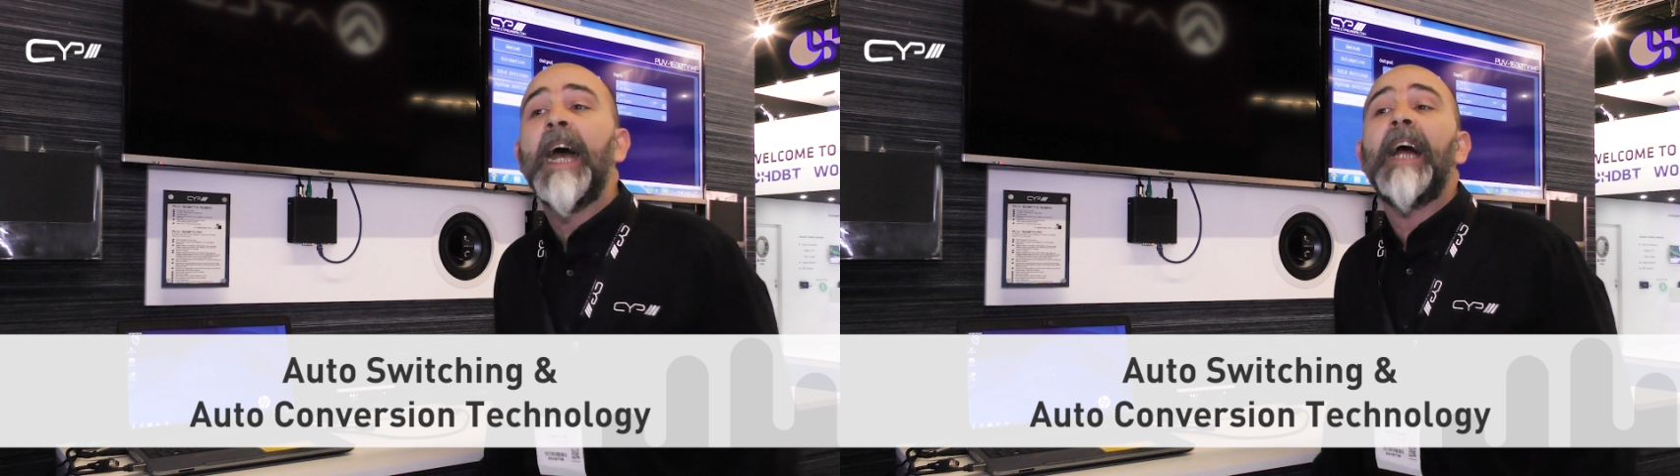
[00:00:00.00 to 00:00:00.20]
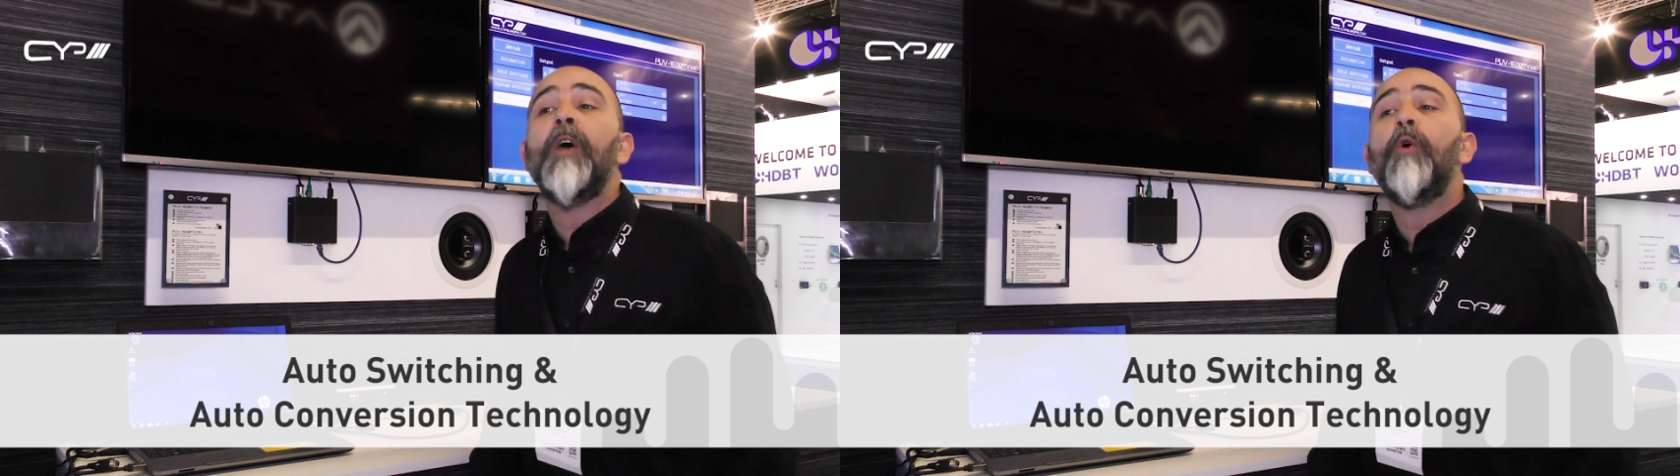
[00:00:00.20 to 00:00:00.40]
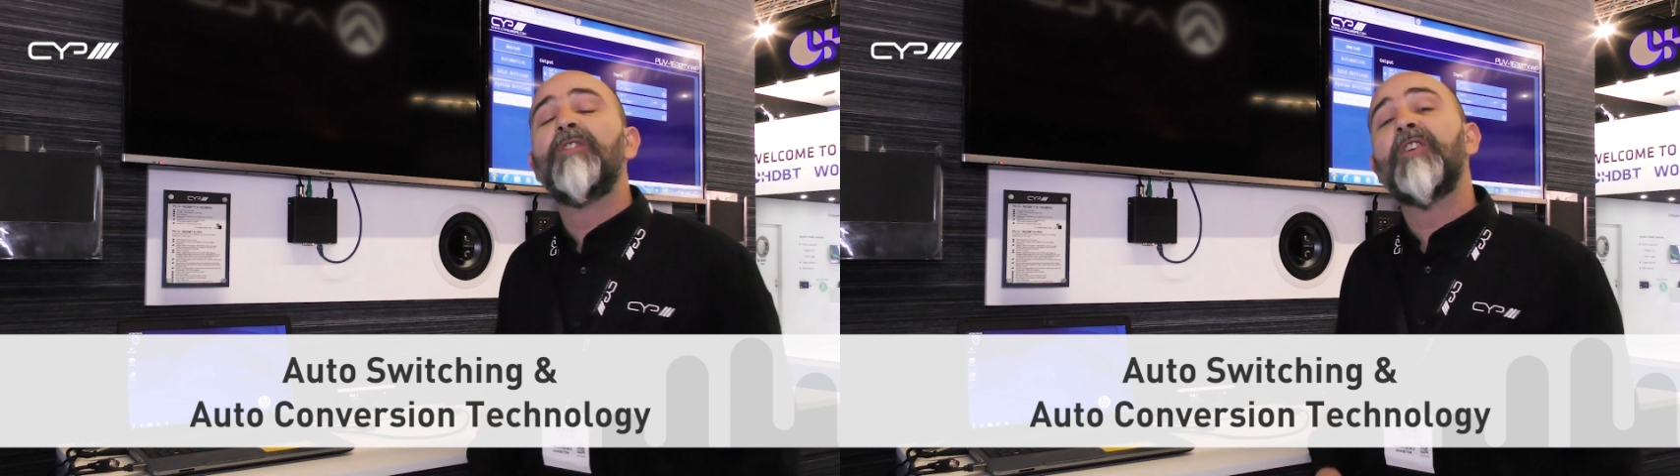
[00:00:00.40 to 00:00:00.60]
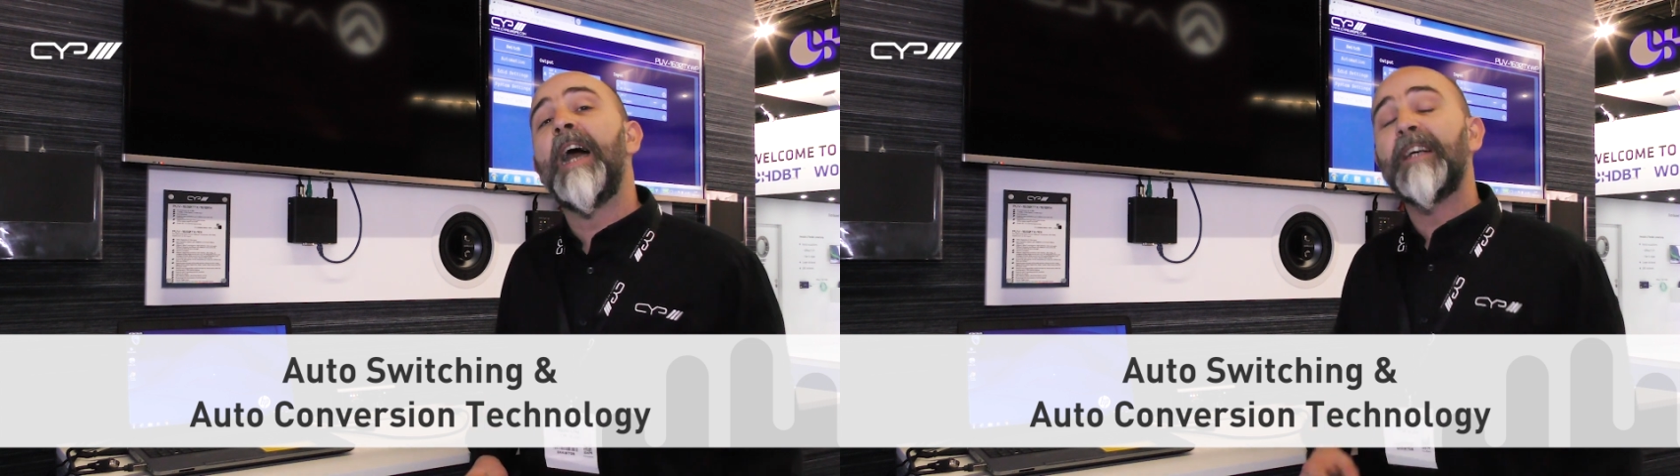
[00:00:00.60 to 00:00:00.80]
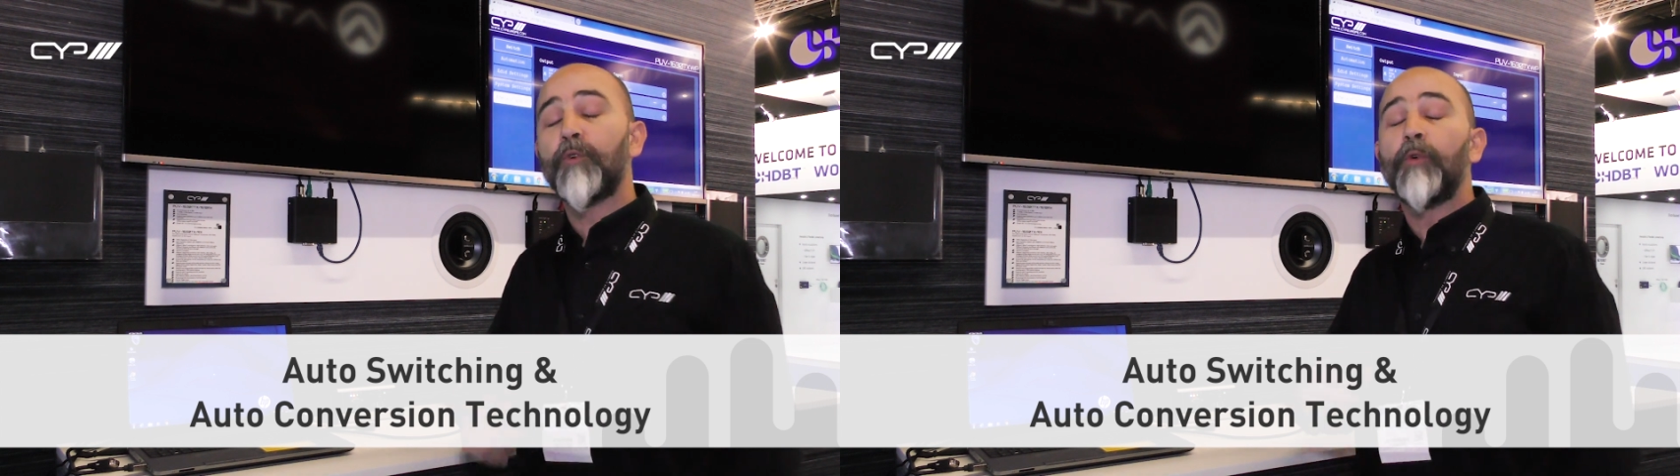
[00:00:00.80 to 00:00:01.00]
and it also
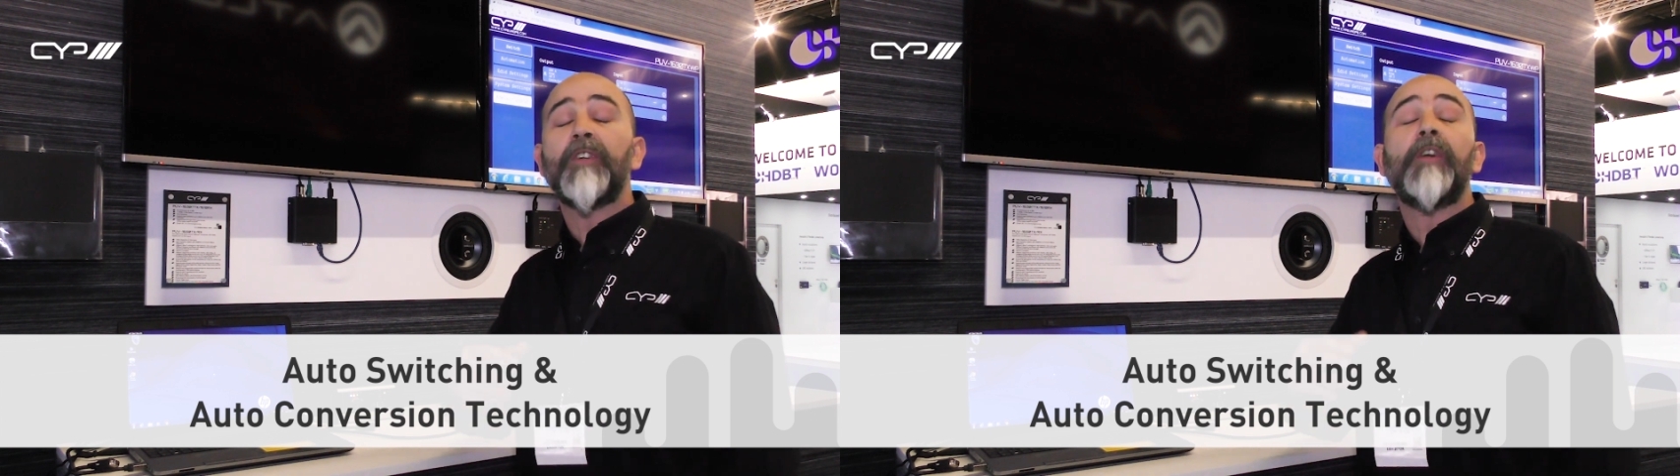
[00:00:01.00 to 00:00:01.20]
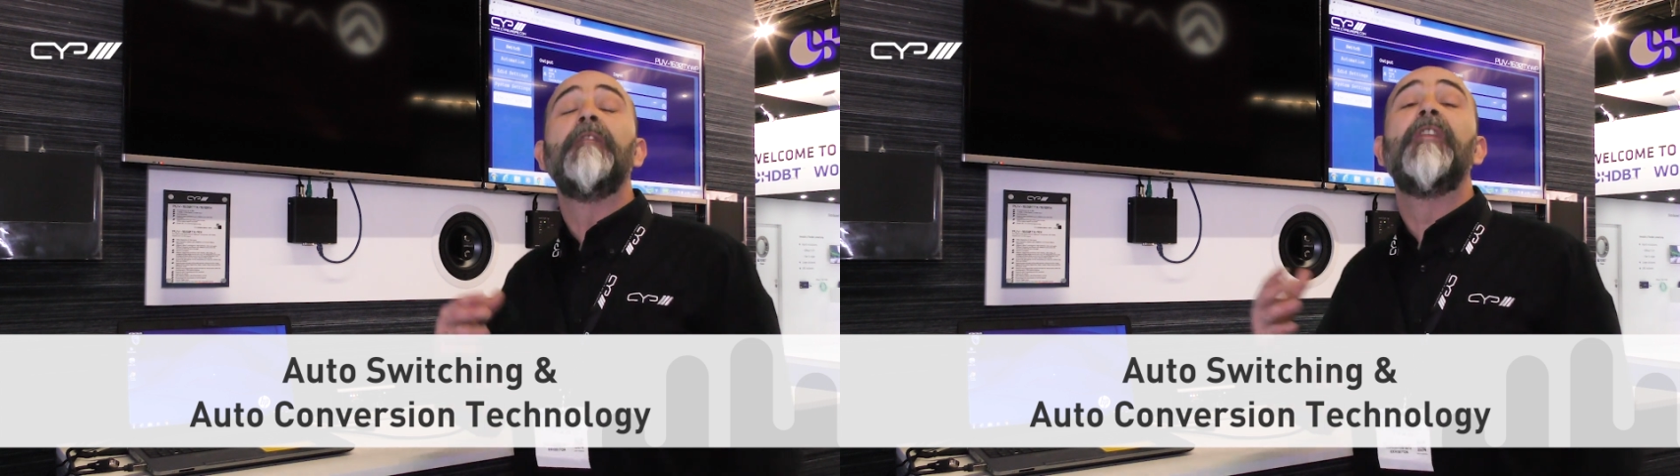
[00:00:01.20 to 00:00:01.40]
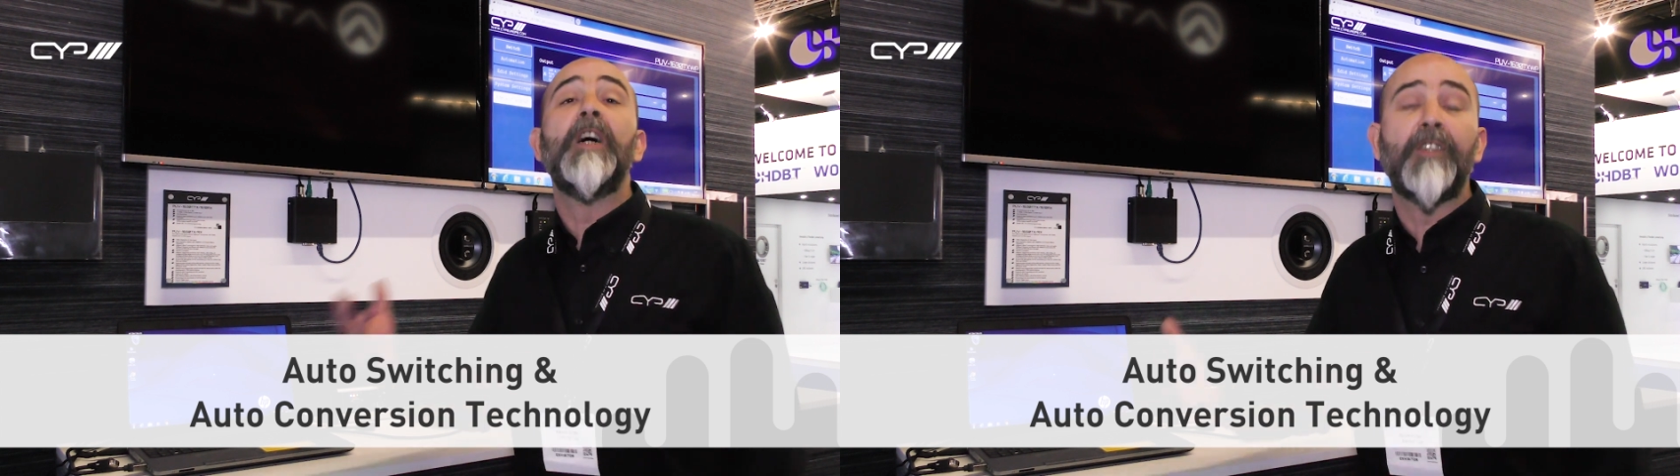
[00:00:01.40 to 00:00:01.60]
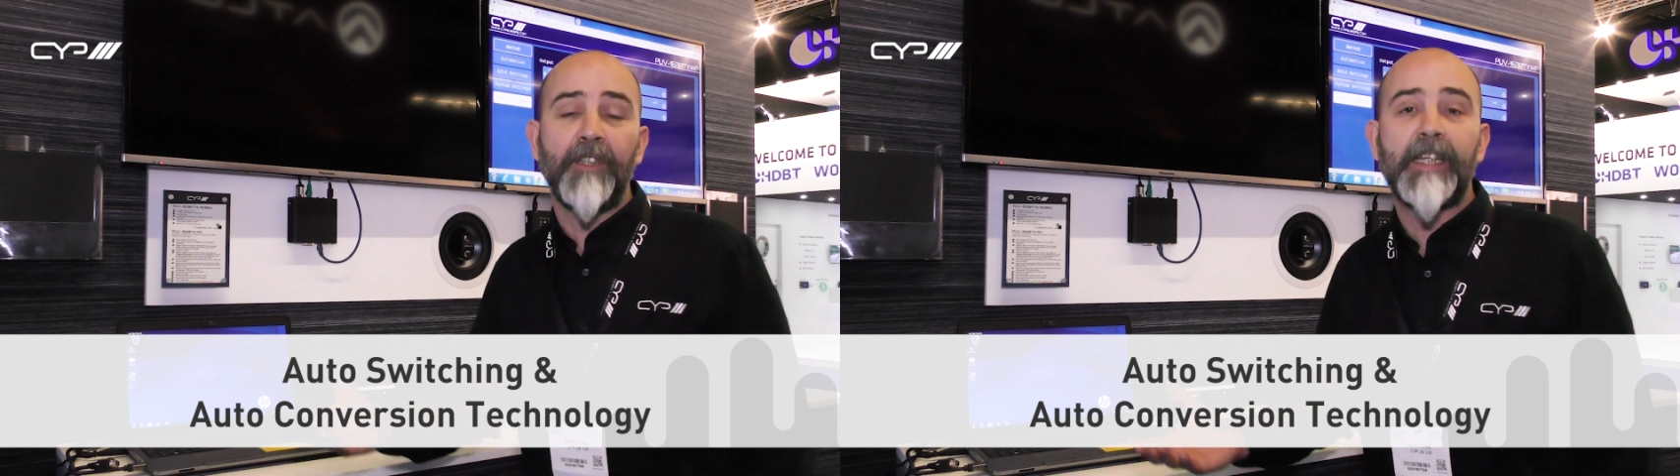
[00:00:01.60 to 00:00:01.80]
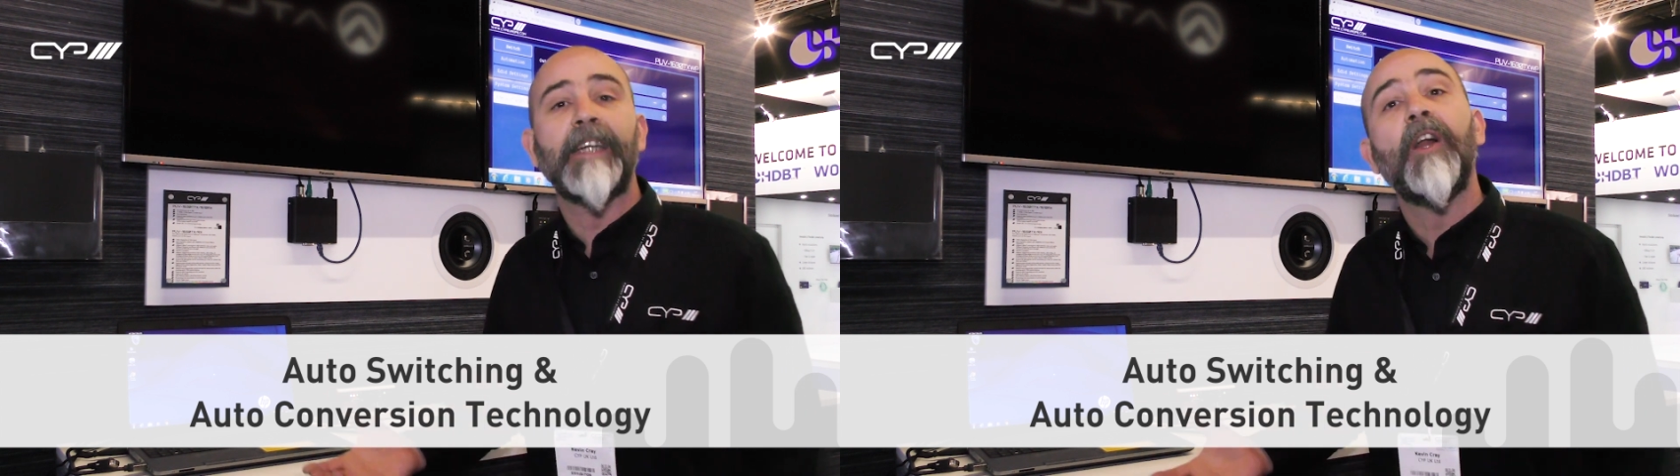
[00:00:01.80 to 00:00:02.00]
has auto
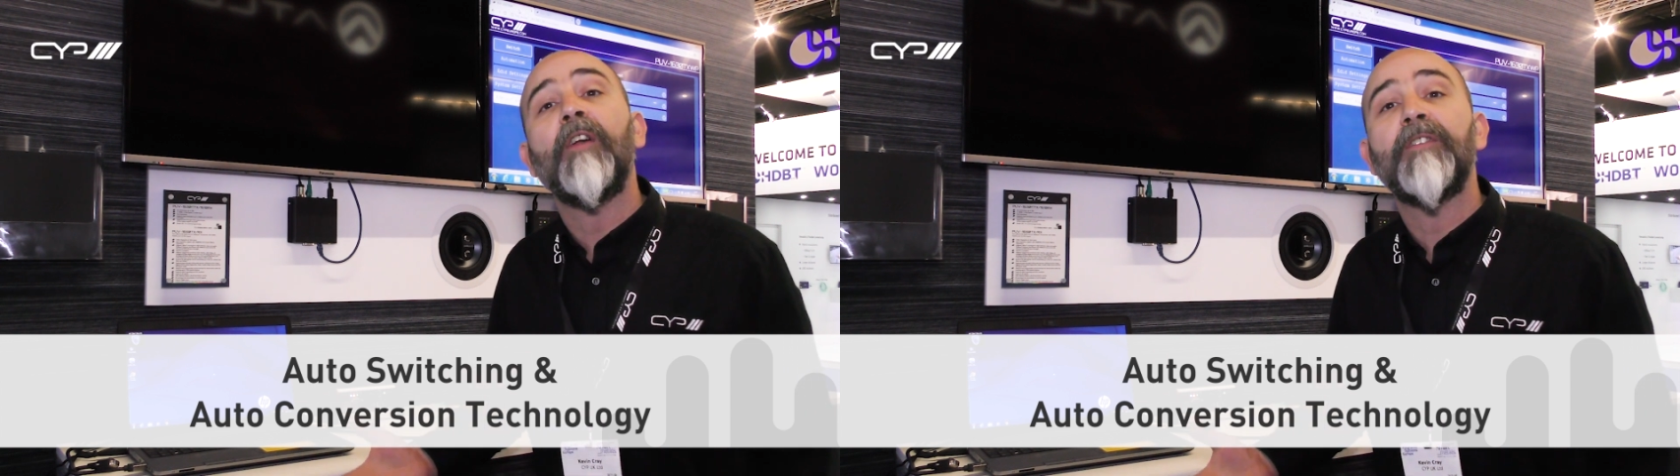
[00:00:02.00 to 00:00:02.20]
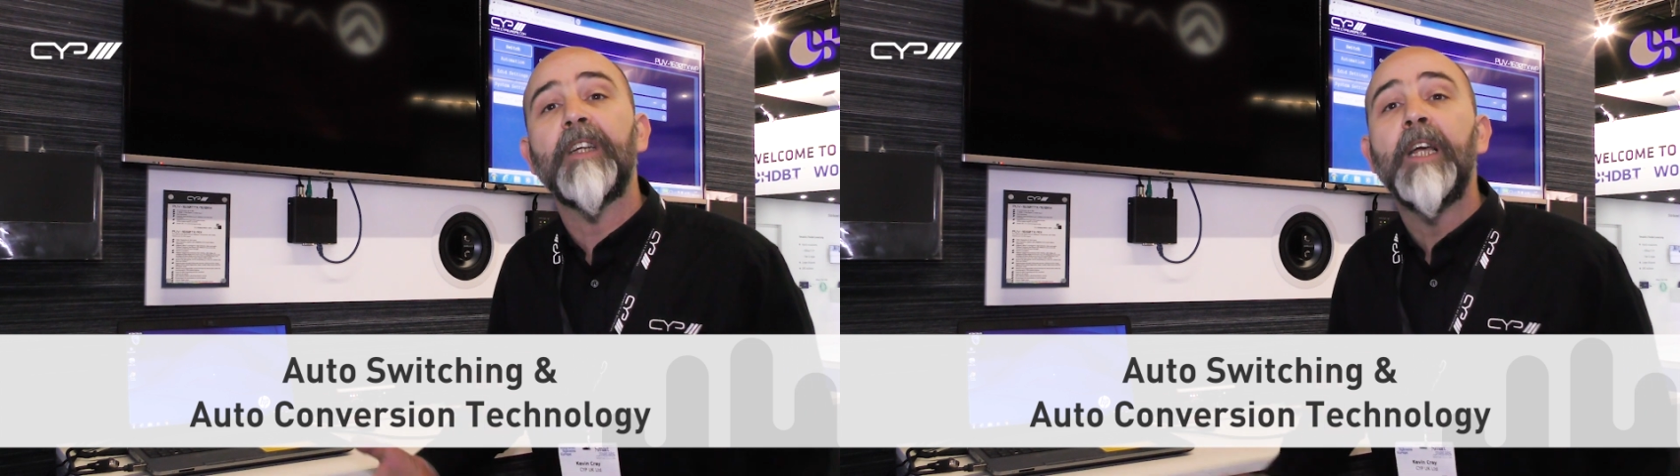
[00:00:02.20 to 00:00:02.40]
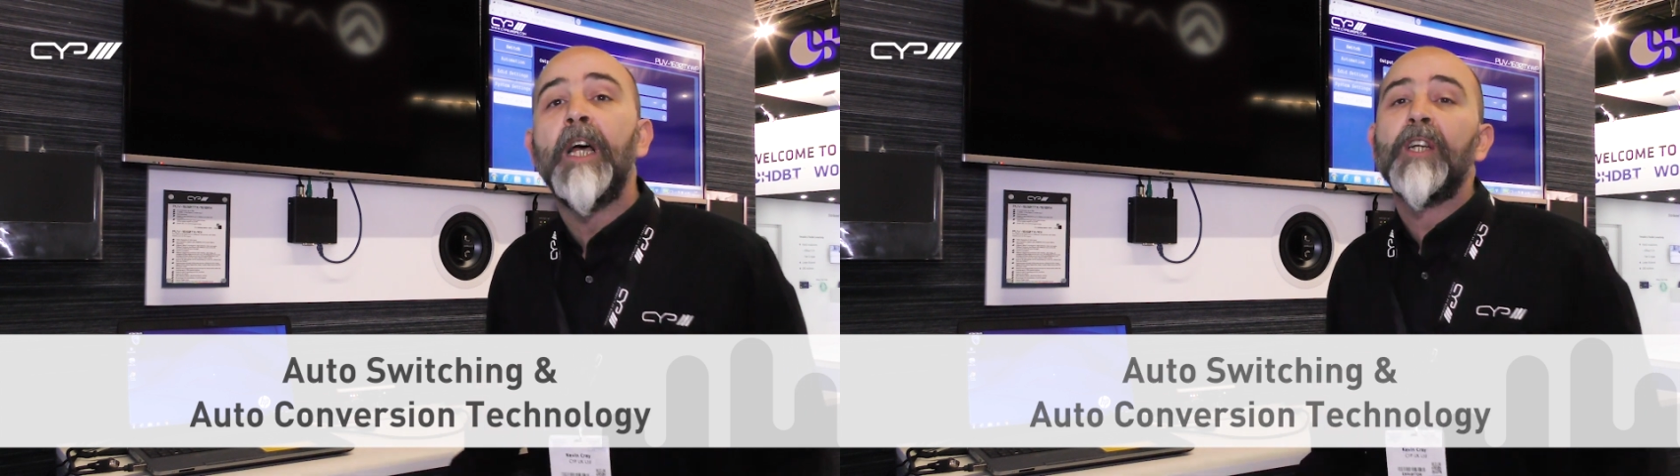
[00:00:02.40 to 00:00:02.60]
conversion technology.